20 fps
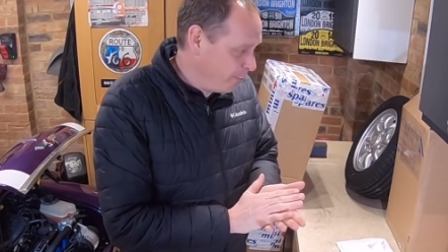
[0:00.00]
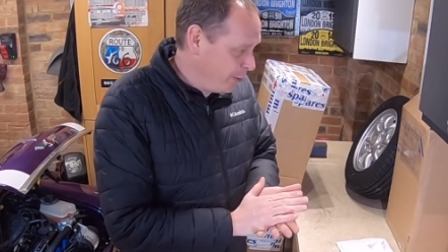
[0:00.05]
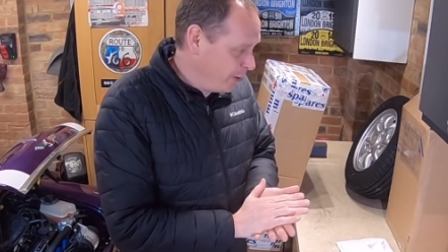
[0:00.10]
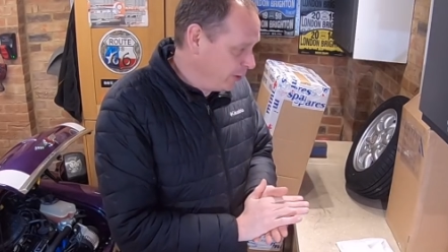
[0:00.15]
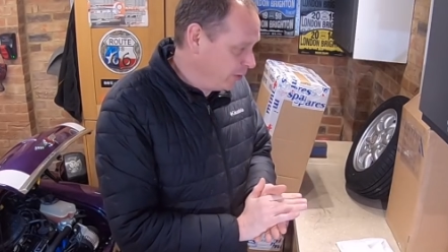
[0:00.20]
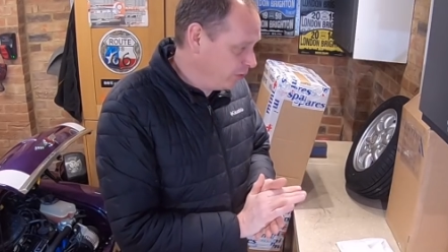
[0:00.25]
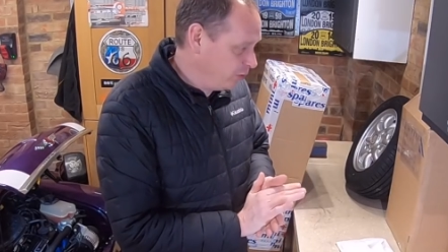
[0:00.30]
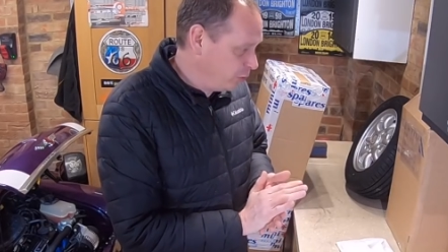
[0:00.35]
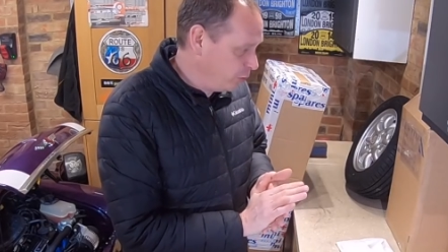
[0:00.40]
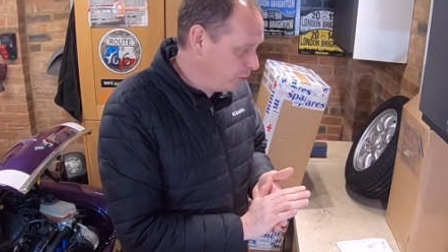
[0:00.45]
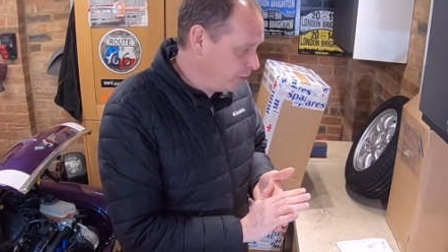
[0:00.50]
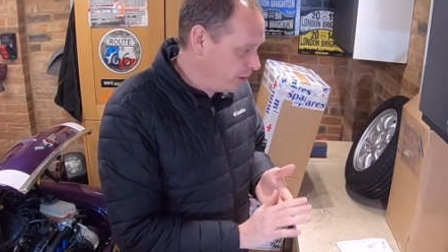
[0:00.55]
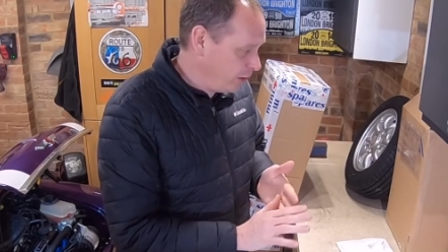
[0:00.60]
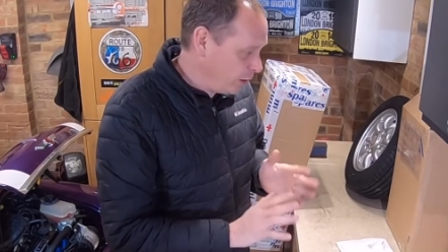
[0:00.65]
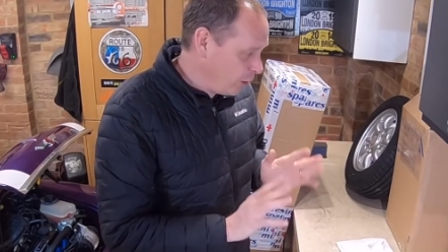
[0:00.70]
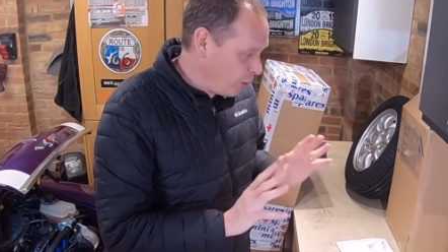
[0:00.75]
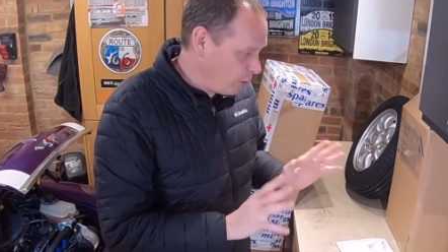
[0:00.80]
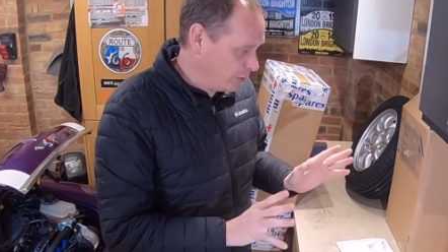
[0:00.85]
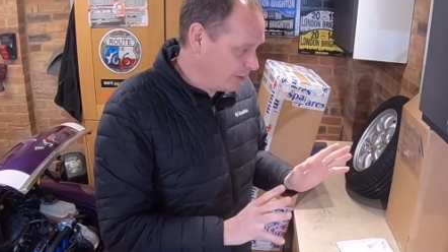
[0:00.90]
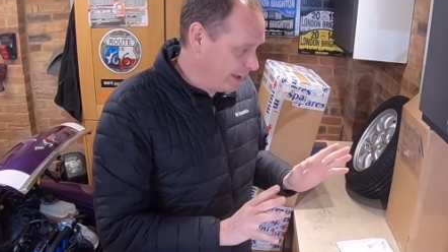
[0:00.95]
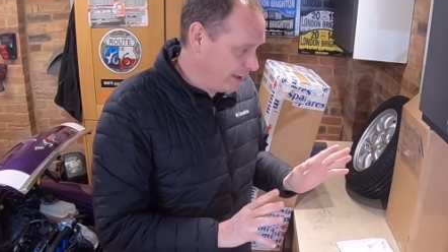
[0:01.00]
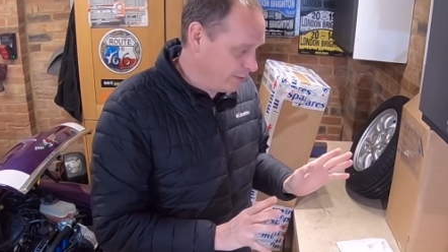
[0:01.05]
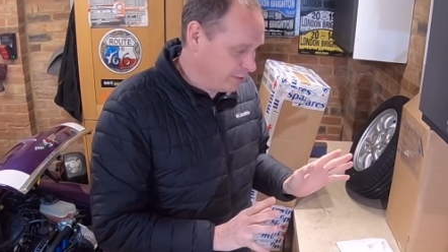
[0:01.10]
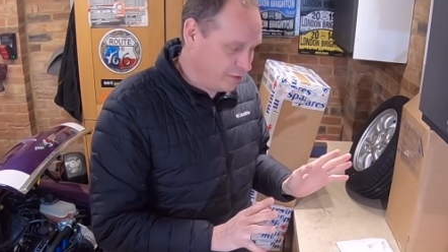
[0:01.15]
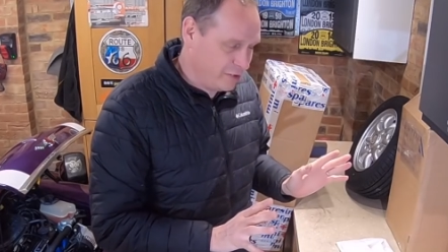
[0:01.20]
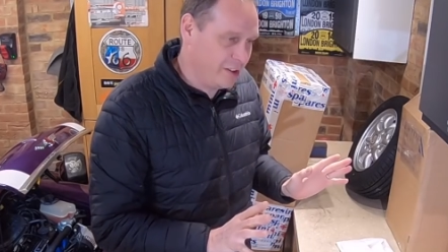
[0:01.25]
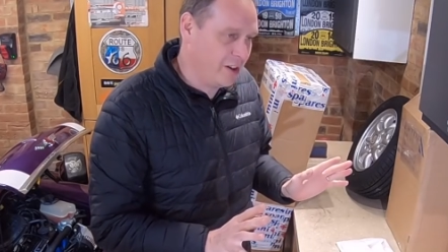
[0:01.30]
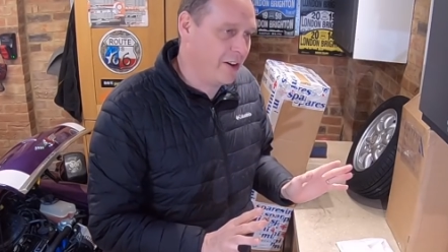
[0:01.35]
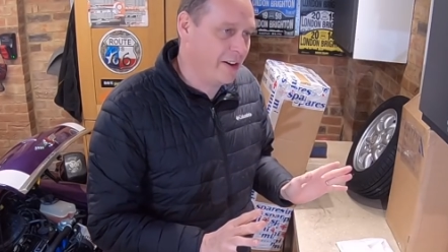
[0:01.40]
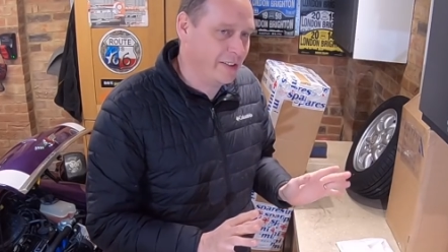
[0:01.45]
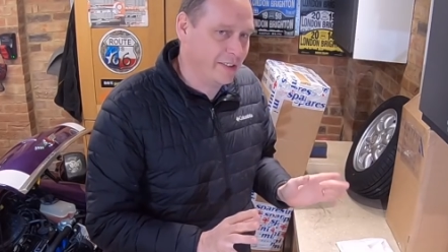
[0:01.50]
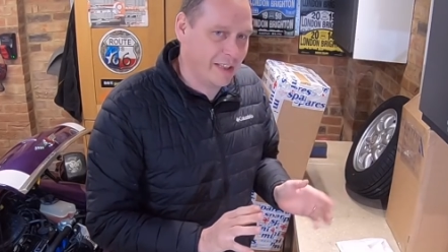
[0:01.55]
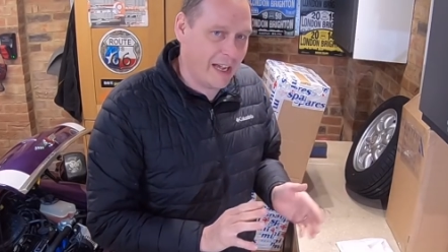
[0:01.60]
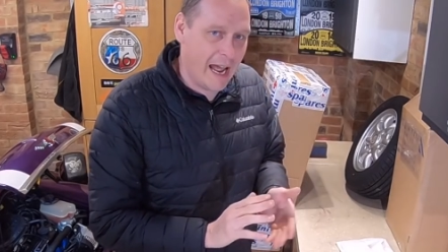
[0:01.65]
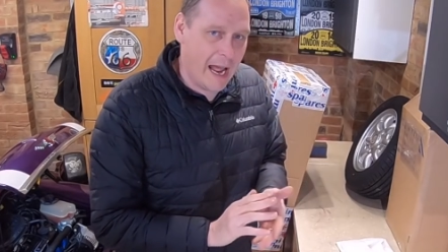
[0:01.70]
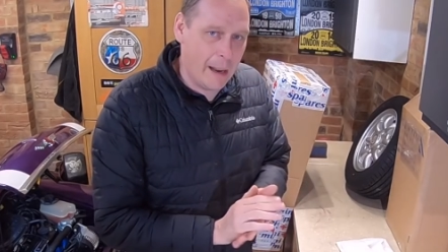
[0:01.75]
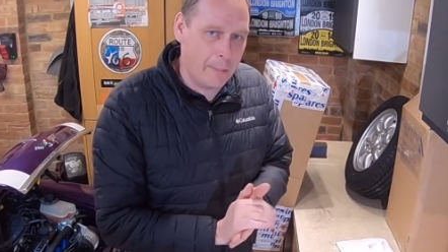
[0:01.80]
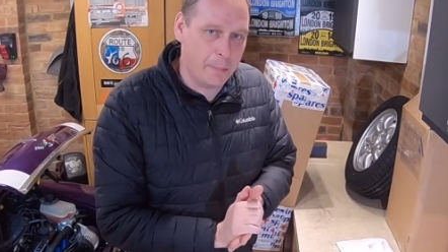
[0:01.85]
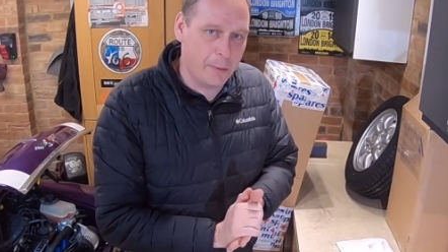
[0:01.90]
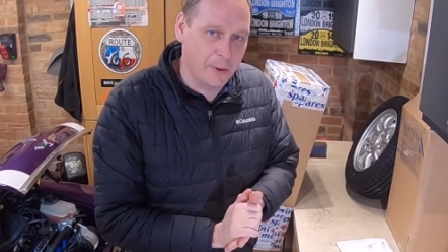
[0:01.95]
When I saw the lockdown starting to
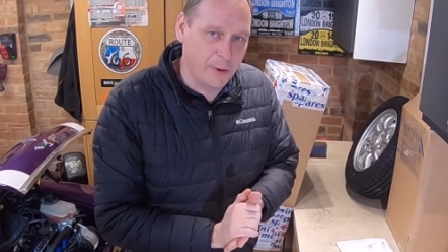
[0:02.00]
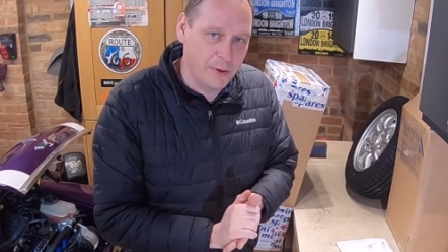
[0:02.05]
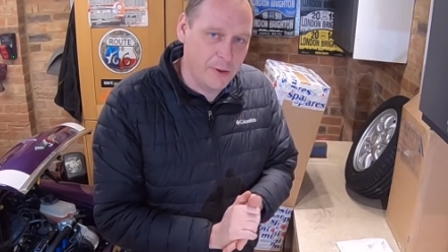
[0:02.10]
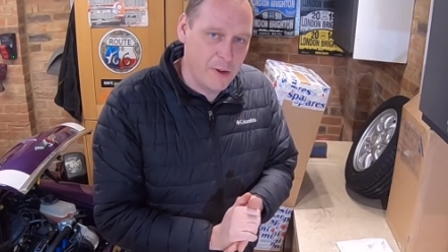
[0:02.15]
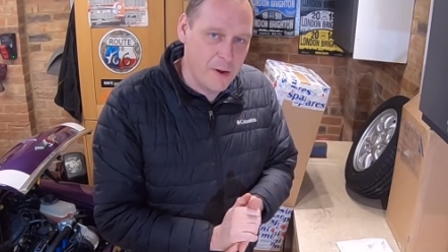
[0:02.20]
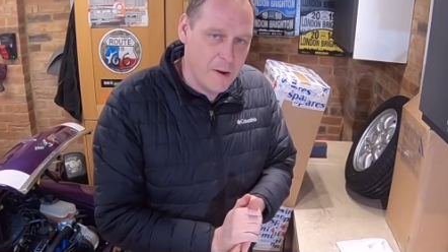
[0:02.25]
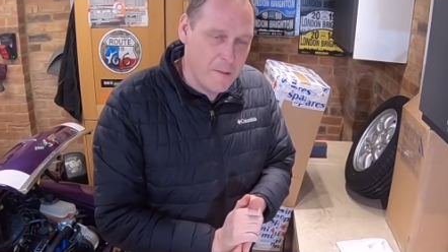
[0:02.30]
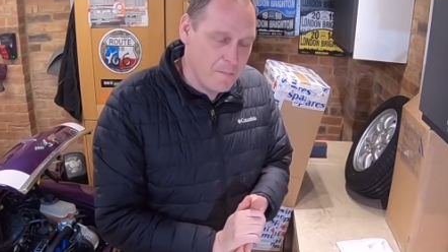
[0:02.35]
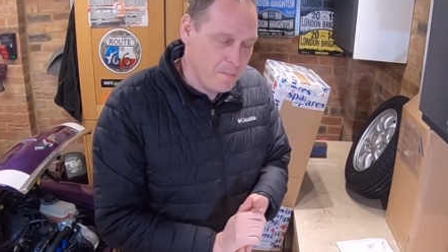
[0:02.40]
happen,